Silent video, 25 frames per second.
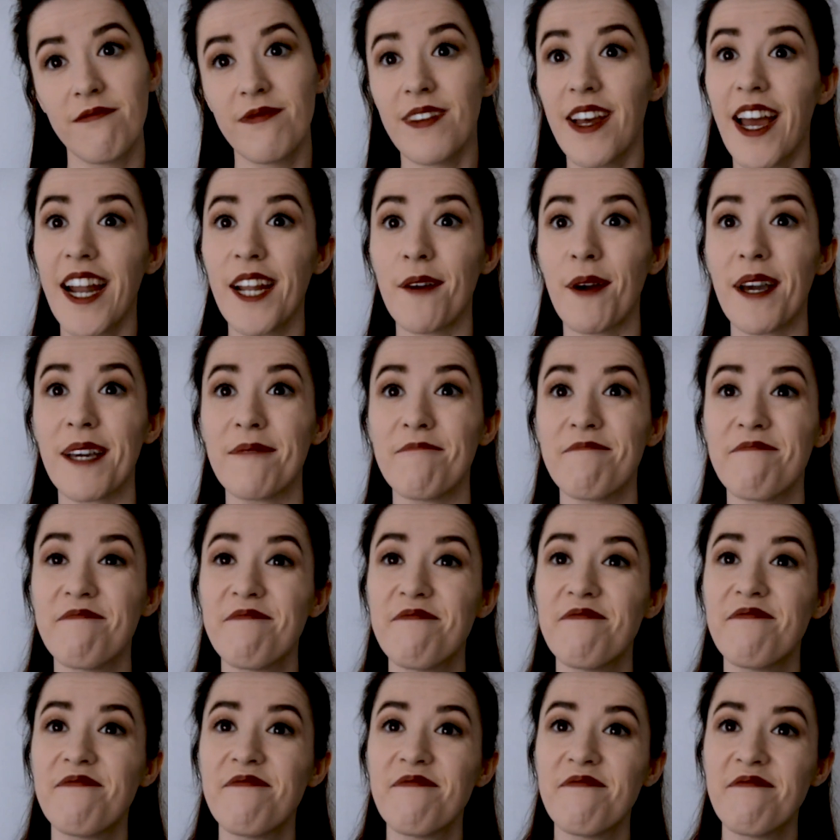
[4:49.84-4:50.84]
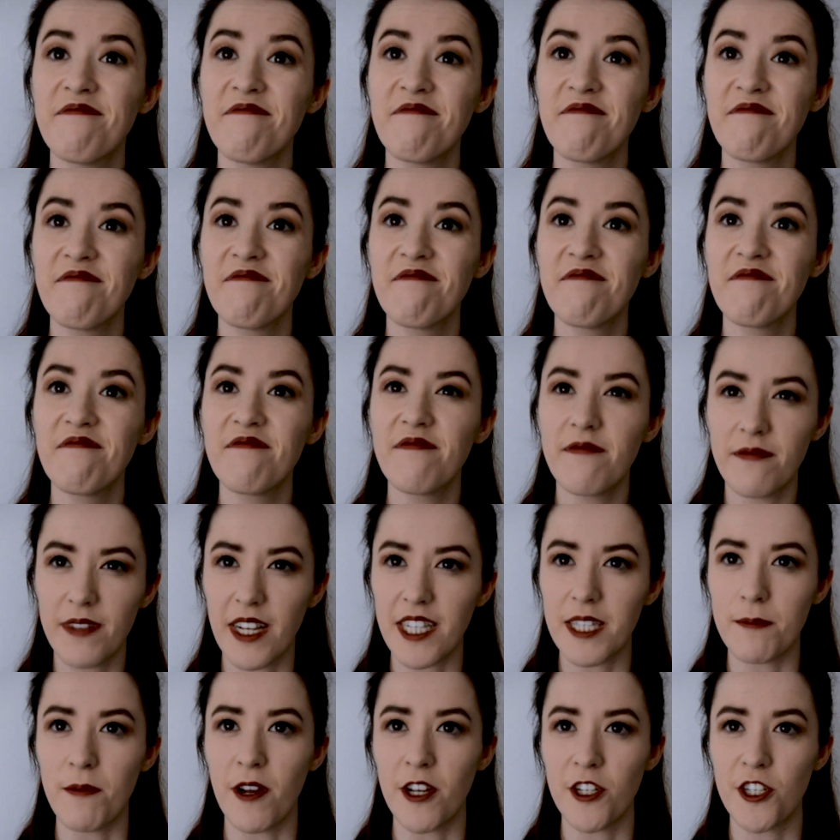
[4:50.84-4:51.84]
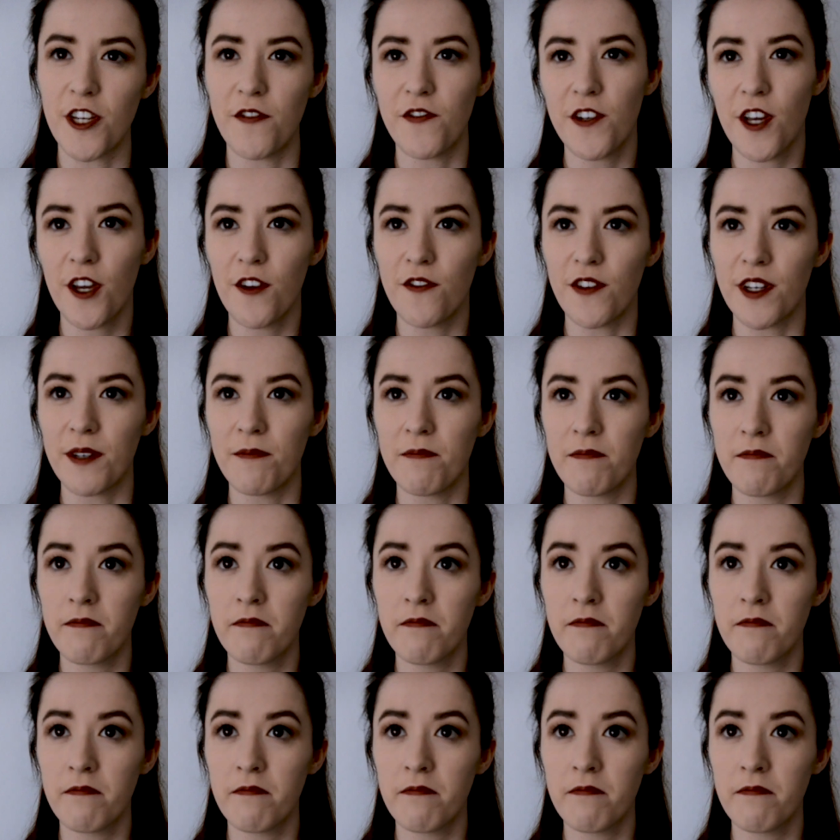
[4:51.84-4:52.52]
Anyway, that's my shift over.